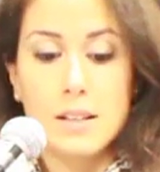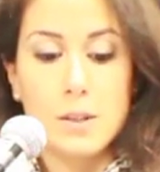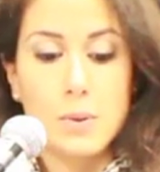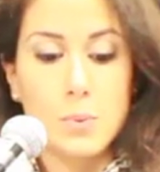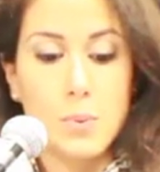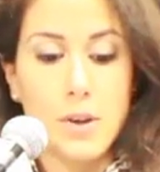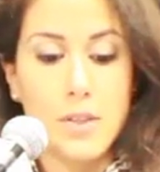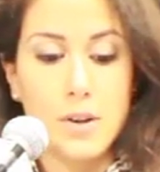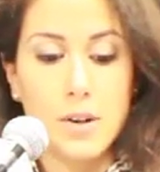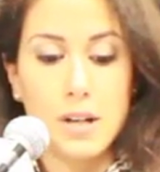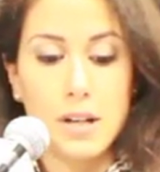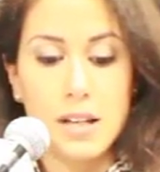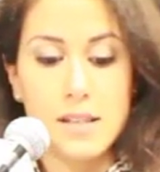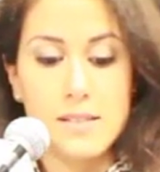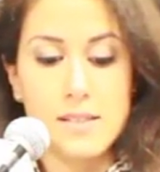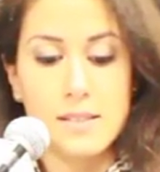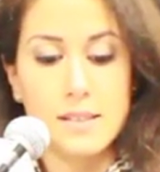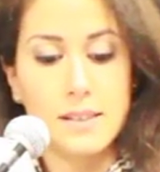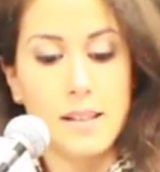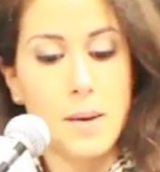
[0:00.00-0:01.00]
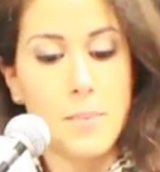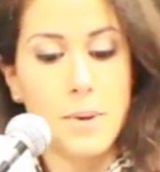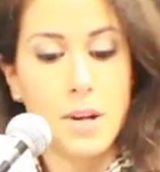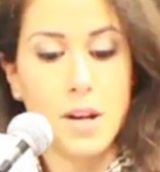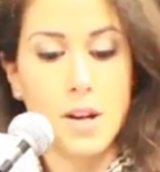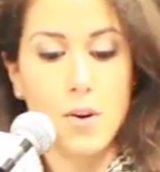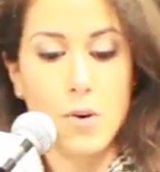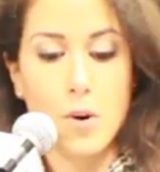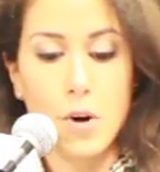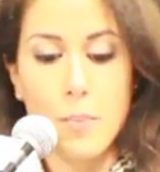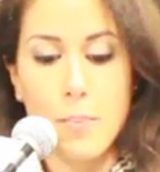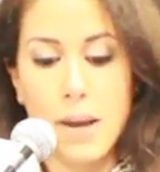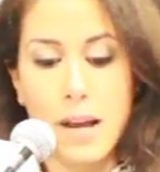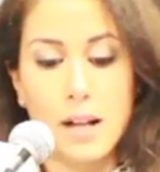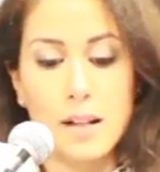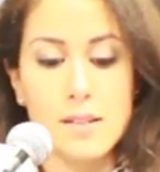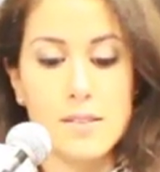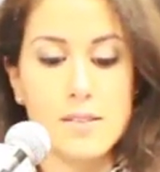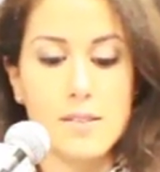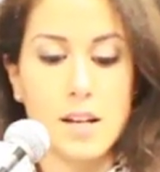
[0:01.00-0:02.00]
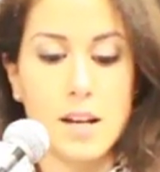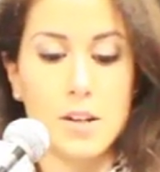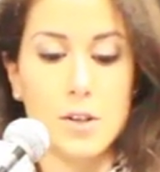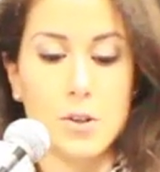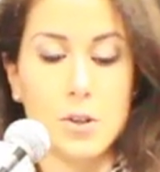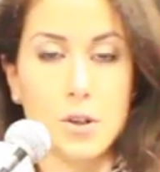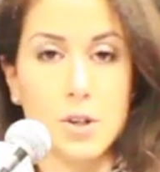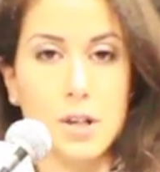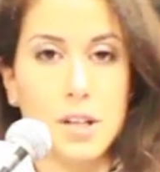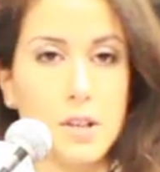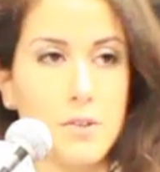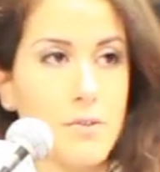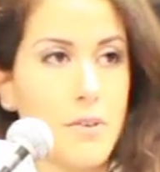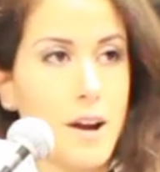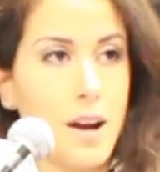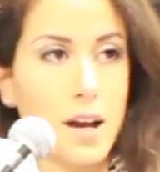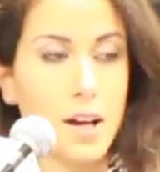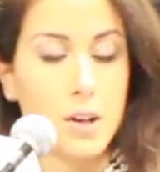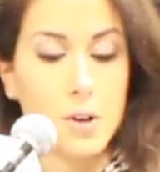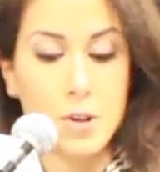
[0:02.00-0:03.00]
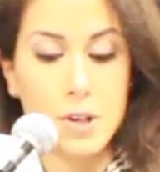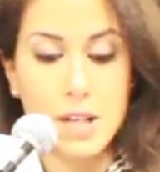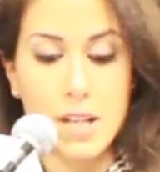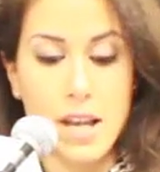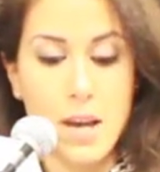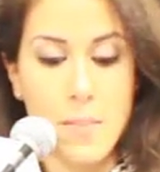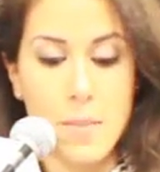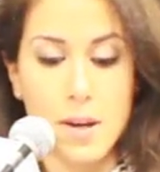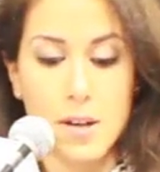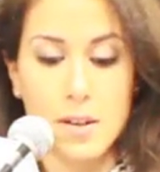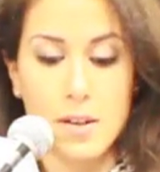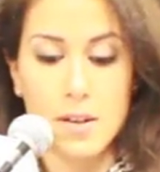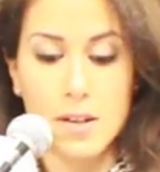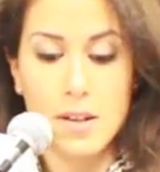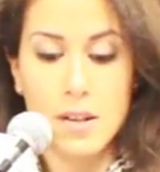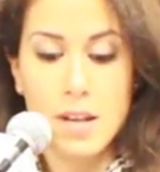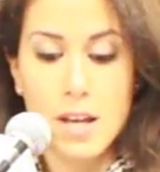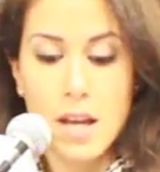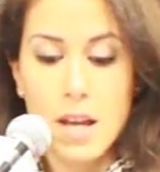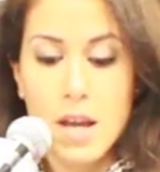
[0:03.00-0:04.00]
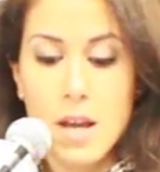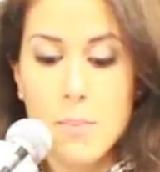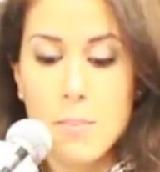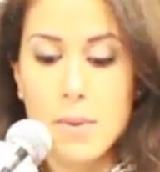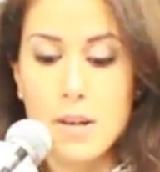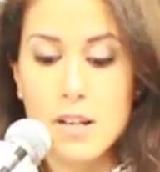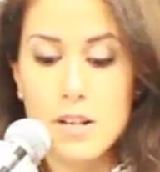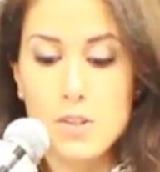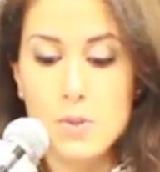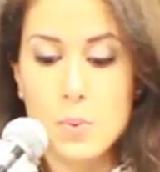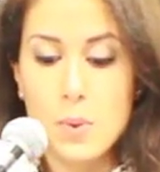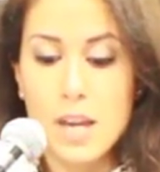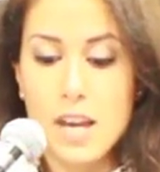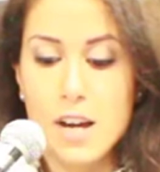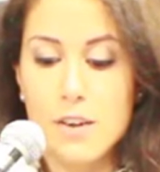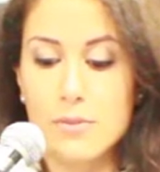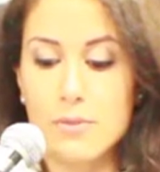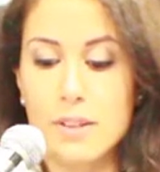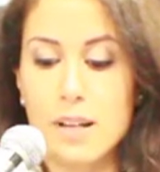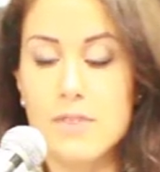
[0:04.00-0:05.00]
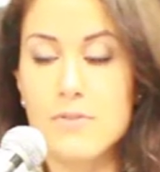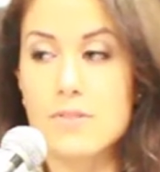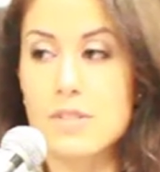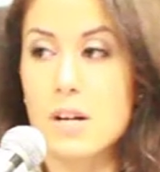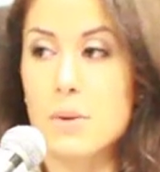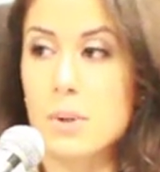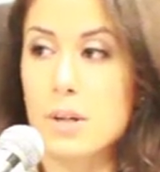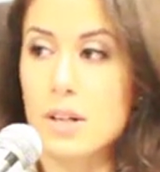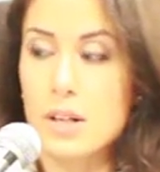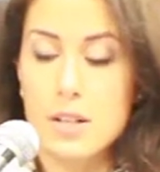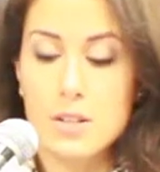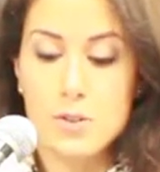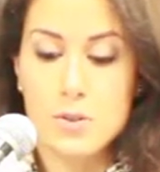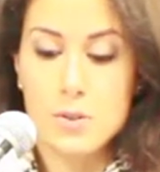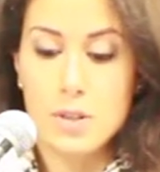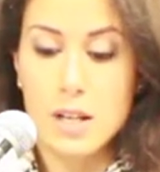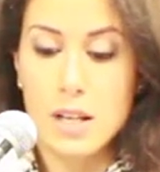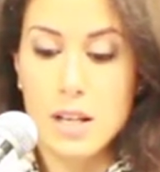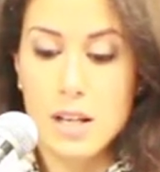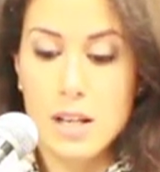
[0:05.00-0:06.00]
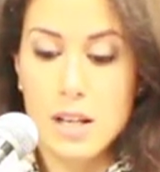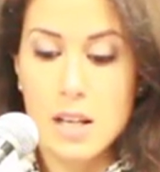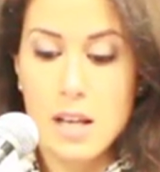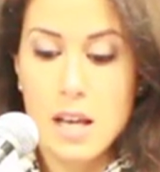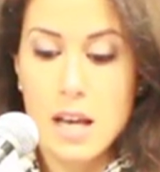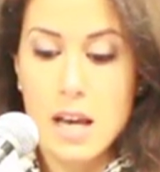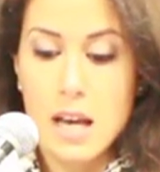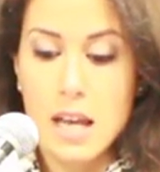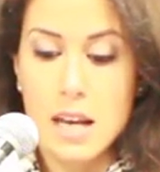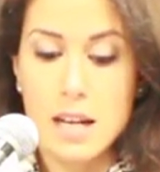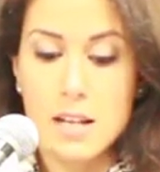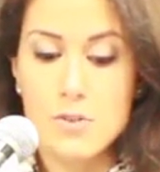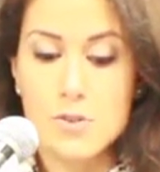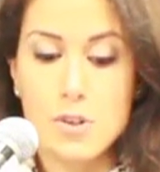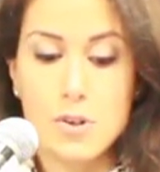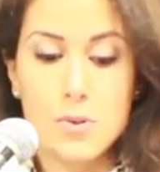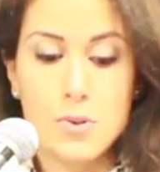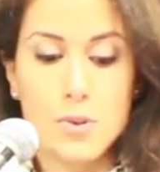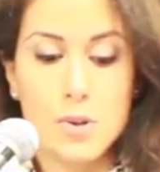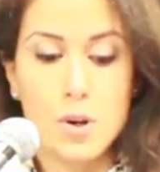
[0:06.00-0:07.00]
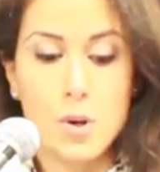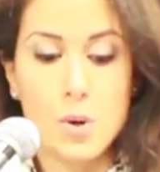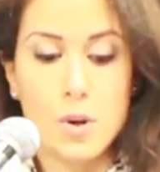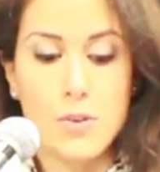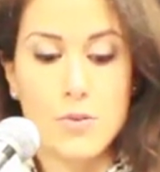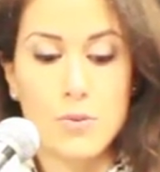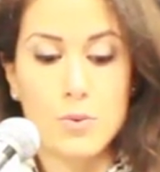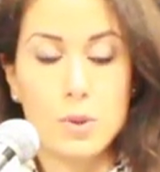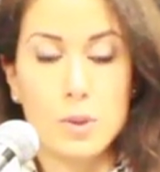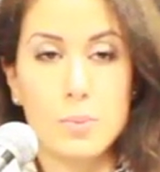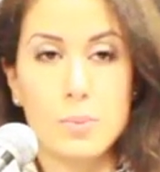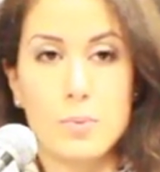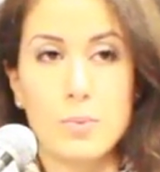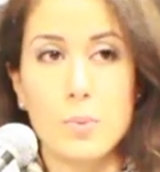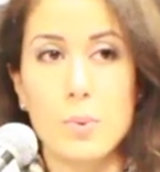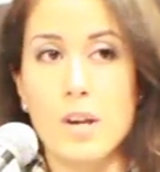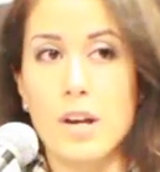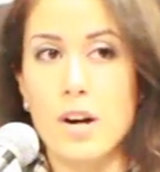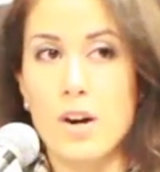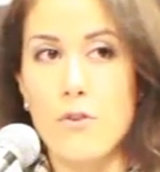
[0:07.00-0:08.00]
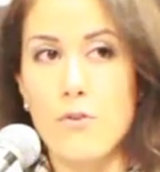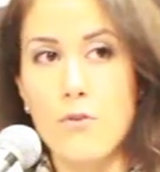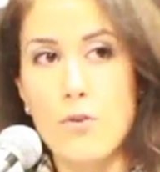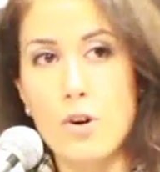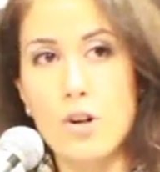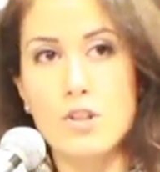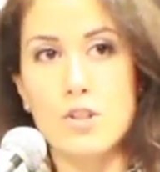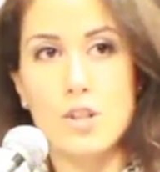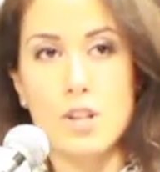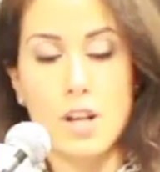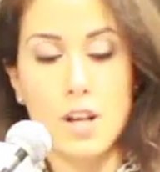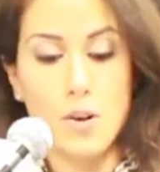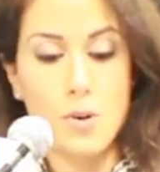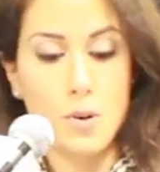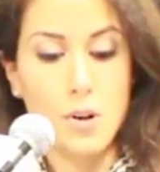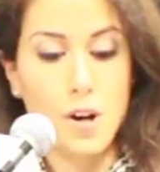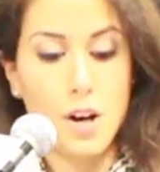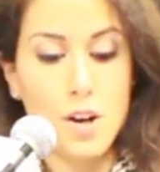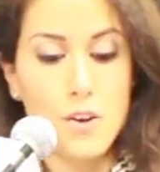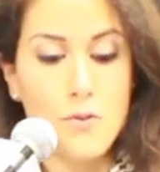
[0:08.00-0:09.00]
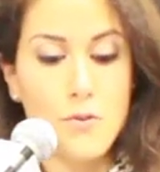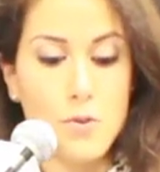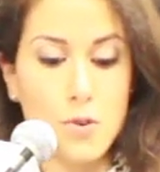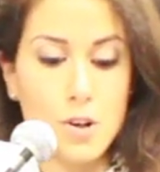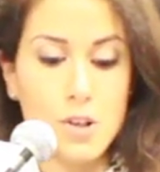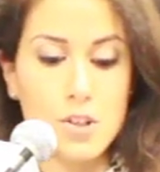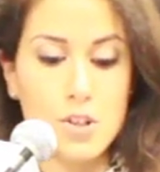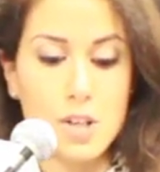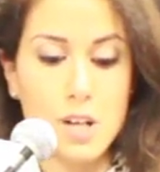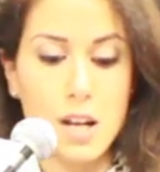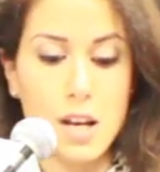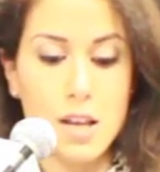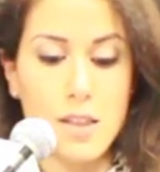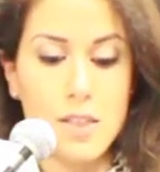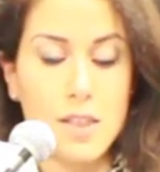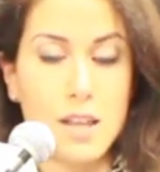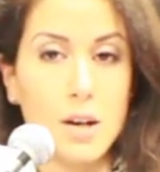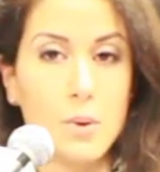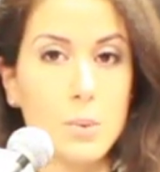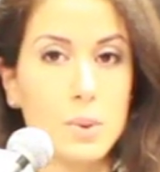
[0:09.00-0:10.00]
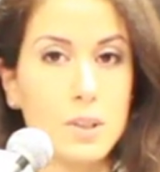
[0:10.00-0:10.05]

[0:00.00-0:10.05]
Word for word: whether it's Lebanon or Palestine or Iraq or Yemen, because we have left our country. And I don't know if we'll, we are fortunate or unfortunate that